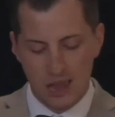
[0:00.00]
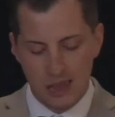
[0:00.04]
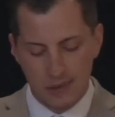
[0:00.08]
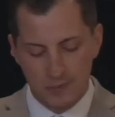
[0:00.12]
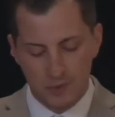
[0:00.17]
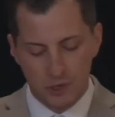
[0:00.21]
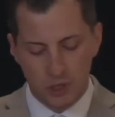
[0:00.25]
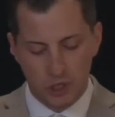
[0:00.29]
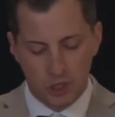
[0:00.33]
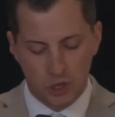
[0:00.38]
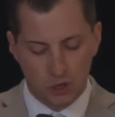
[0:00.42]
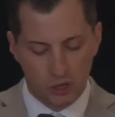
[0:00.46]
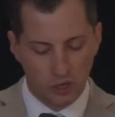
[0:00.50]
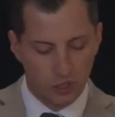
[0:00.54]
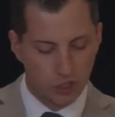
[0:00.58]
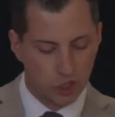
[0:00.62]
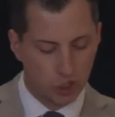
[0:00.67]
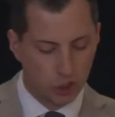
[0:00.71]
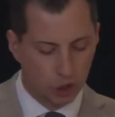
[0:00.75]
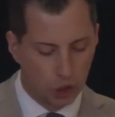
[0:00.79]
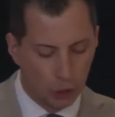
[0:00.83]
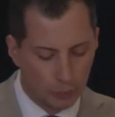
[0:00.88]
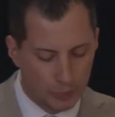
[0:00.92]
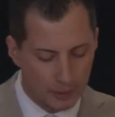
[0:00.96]
immature,
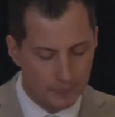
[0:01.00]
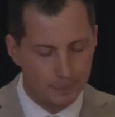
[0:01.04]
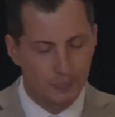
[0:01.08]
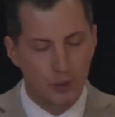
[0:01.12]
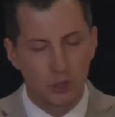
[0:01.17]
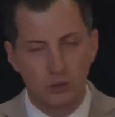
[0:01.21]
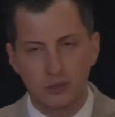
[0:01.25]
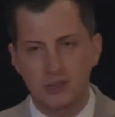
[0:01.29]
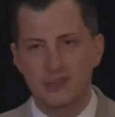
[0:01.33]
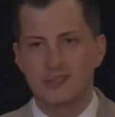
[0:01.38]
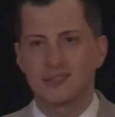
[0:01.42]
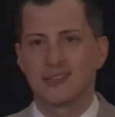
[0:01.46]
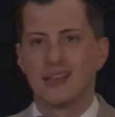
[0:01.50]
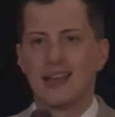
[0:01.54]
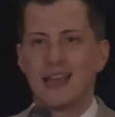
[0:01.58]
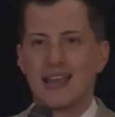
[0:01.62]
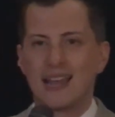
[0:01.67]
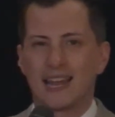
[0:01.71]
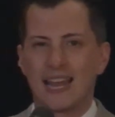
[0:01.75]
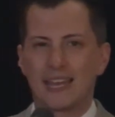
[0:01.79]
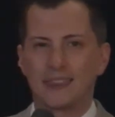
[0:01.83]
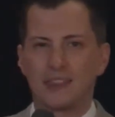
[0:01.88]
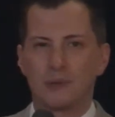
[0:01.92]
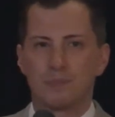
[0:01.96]
stupid bullies
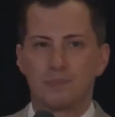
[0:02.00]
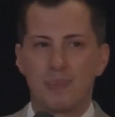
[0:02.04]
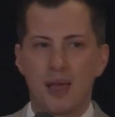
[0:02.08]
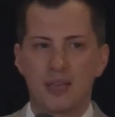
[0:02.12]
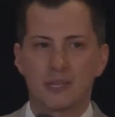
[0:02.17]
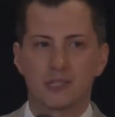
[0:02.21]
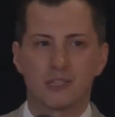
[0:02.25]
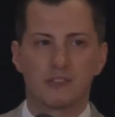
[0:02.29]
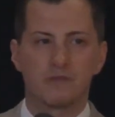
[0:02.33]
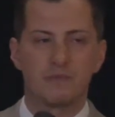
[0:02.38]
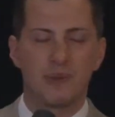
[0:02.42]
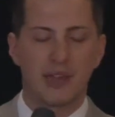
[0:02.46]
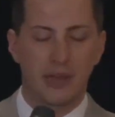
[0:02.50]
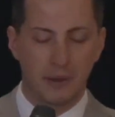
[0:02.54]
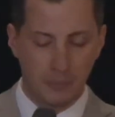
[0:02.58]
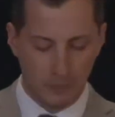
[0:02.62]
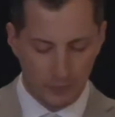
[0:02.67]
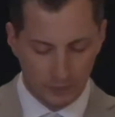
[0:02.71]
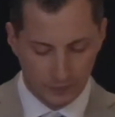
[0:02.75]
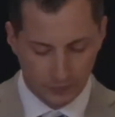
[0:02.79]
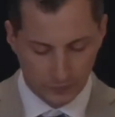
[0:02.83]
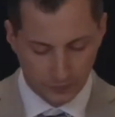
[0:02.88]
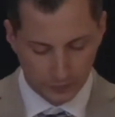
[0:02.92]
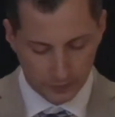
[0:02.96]
get the best of me.
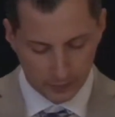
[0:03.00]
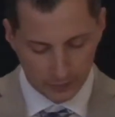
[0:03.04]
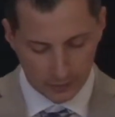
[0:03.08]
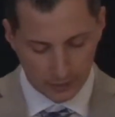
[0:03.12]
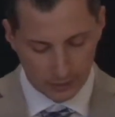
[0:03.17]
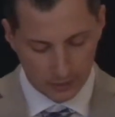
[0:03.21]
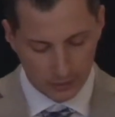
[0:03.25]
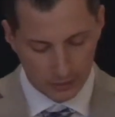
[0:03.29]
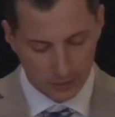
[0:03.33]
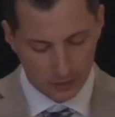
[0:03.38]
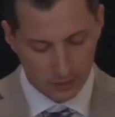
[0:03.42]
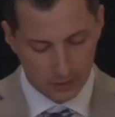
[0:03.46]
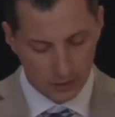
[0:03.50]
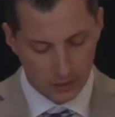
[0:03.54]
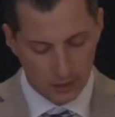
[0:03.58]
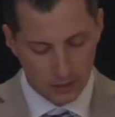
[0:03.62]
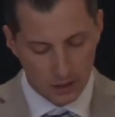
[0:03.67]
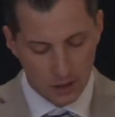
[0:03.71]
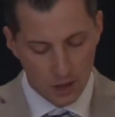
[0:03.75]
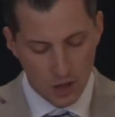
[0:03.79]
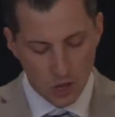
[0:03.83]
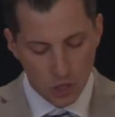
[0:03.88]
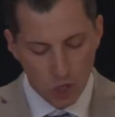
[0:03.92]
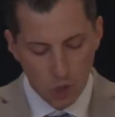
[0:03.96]

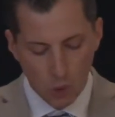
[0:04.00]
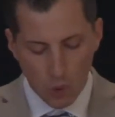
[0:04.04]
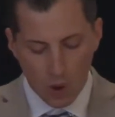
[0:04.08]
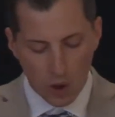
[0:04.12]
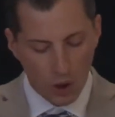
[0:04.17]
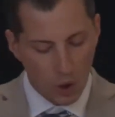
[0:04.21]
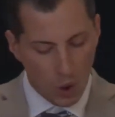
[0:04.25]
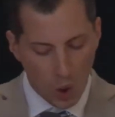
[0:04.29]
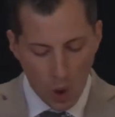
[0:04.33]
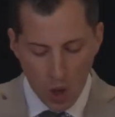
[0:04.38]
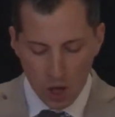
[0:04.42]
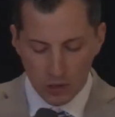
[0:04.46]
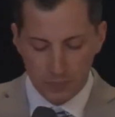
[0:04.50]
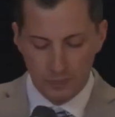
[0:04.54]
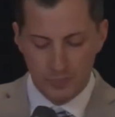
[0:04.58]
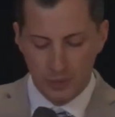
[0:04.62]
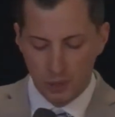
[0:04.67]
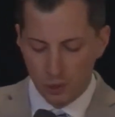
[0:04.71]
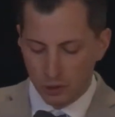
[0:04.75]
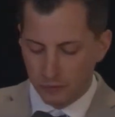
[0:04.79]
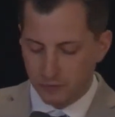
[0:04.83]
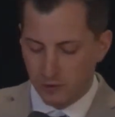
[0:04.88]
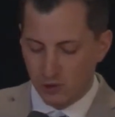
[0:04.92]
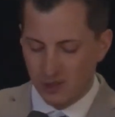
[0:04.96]
You are all
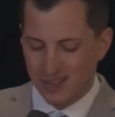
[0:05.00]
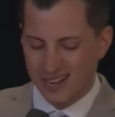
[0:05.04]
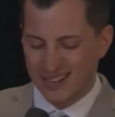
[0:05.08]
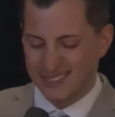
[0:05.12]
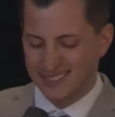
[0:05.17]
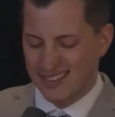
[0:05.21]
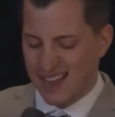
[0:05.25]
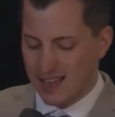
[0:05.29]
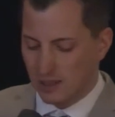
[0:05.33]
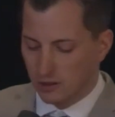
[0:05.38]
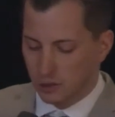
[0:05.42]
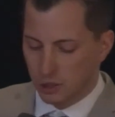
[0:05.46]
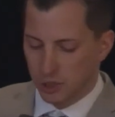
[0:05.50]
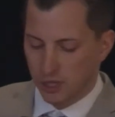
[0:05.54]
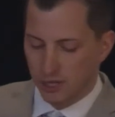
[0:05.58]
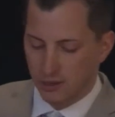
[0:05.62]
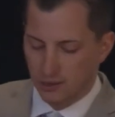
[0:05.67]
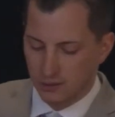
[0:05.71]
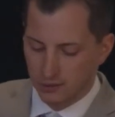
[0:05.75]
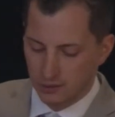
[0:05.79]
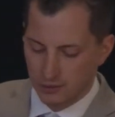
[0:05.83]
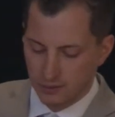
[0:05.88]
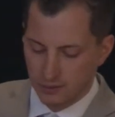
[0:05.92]
beautiful and intelligent.